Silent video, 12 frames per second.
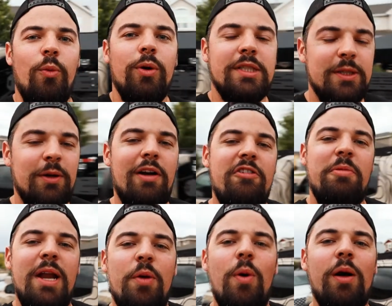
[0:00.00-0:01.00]
What's going on,
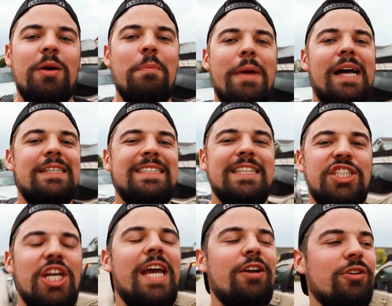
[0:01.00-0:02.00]
everybody? Welcome back to the
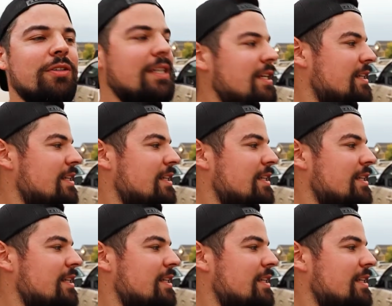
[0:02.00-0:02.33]
channel.